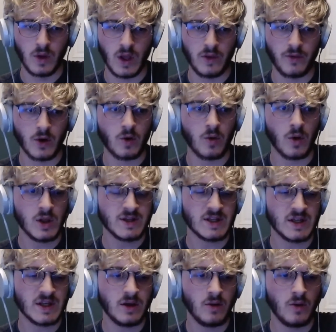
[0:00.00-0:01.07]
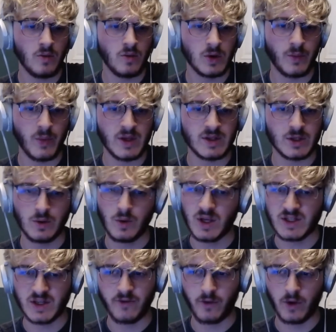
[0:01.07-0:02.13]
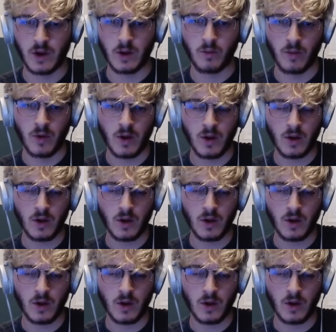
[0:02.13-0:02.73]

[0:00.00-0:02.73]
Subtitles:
the quality would be too easy for him.